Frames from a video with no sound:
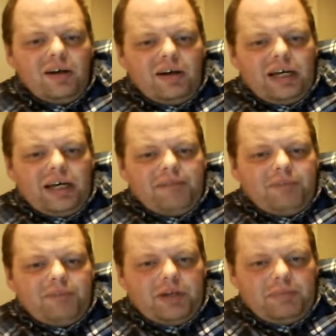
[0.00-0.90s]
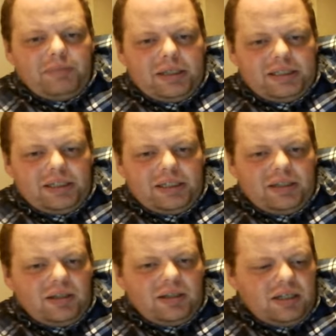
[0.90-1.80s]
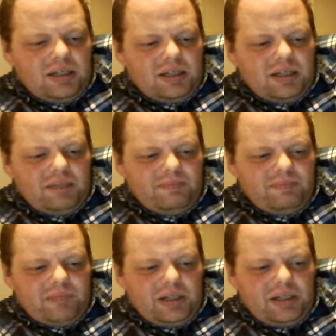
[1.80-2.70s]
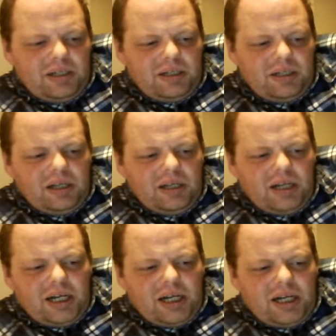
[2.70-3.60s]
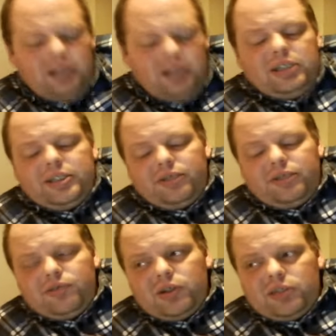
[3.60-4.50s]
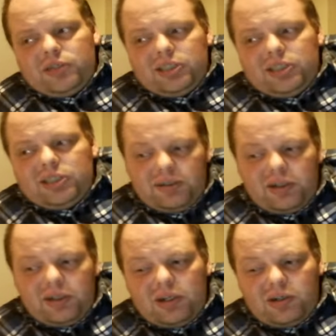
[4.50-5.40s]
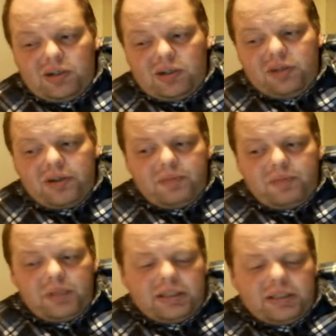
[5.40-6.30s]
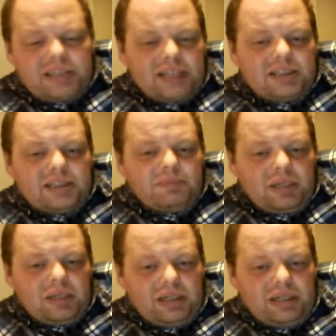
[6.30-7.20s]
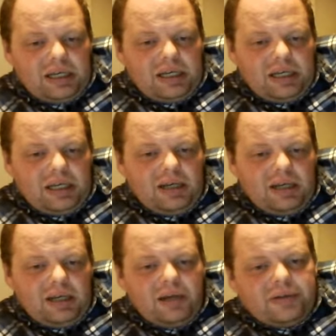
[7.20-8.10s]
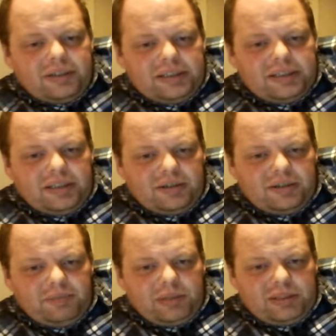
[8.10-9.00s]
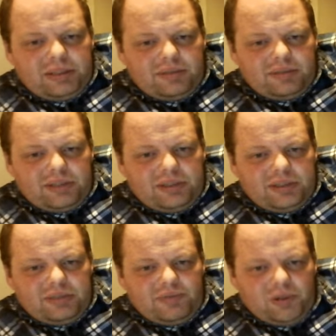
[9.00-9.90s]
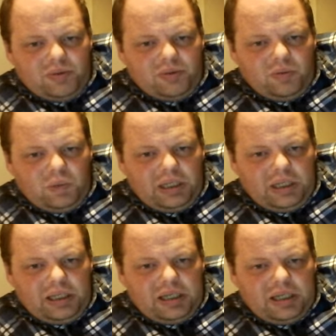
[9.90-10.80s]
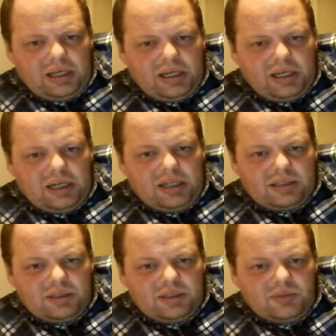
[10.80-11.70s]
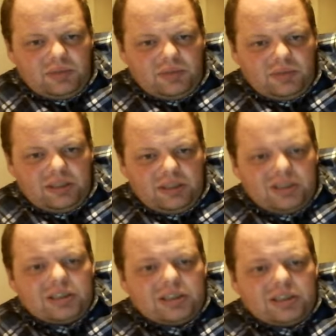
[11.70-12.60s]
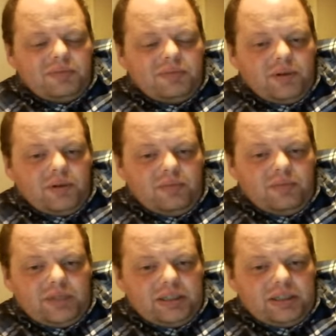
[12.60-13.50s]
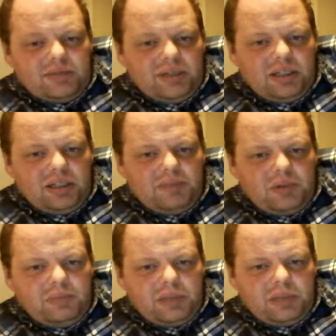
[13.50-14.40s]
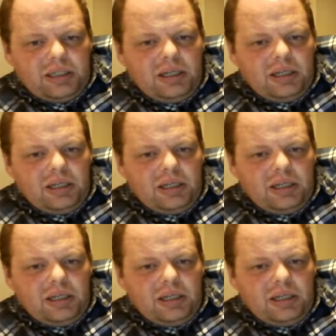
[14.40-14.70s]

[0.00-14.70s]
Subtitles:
I am diabetic. I've got another blood test Monday, and I see a diabetic nurse the following week just to confirm things really properly.